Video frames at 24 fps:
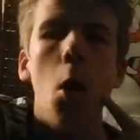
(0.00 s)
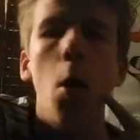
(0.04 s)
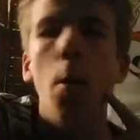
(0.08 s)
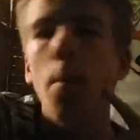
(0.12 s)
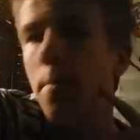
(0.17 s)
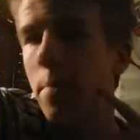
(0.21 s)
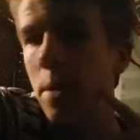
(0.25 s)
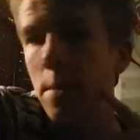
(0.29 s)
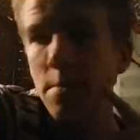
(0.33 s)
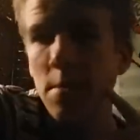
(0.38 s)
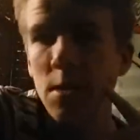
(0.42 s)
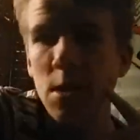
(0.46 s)
on
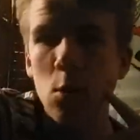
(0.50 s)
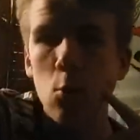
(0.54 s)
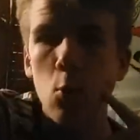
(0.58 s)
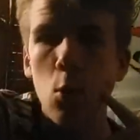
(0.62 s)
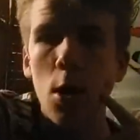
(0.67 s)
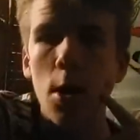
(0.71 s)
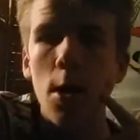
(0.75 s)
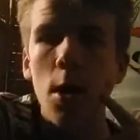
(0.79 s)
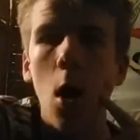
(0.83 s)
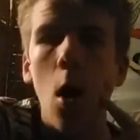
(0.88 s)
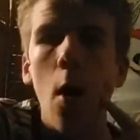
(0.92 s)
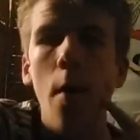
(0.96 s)
BBC
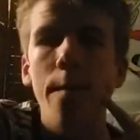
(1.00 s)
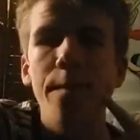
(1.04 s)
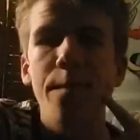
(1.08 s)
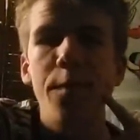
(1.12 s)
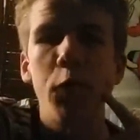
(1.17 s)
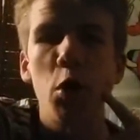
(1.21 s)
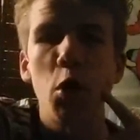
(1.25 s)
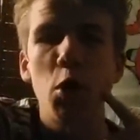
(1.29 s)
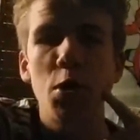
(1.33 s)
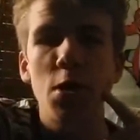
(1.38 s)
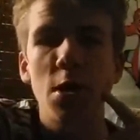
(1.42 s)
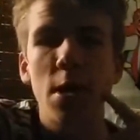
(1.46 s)
One on
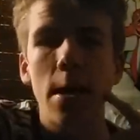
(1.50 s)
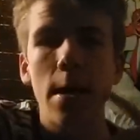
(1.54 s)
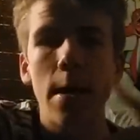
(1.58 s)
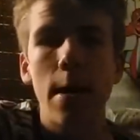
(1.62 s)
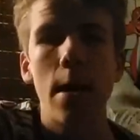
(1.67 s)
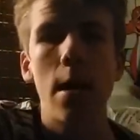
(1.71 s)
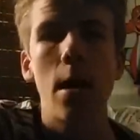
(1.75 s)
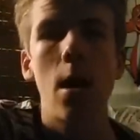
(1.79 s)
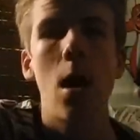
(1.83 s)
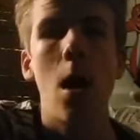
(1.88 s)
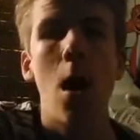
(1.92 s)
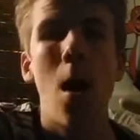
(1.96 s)
Thursday.
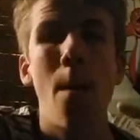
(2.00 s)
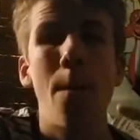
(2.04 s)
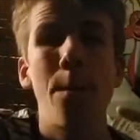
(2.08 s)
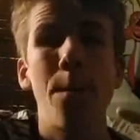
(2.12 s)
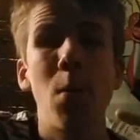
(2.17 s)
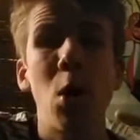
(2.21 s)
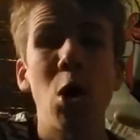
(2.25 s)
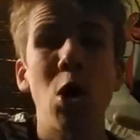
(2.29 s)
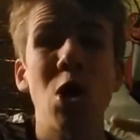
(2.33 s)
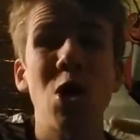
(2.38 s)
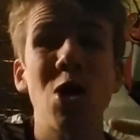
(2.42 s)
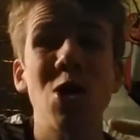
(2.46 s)

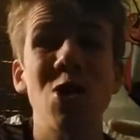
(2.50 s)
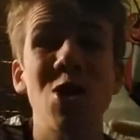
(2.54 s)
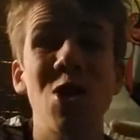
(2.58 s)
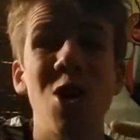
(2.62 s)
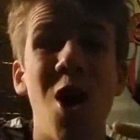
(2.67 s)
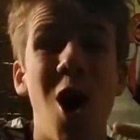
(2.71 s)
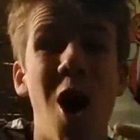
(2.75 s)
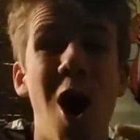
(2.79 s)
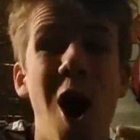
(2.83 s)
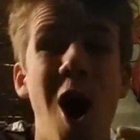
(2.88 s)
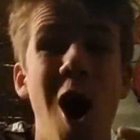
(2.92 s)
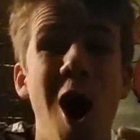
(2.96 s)
Bye,
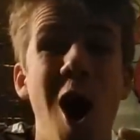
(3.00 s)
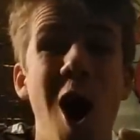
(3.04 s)
guys.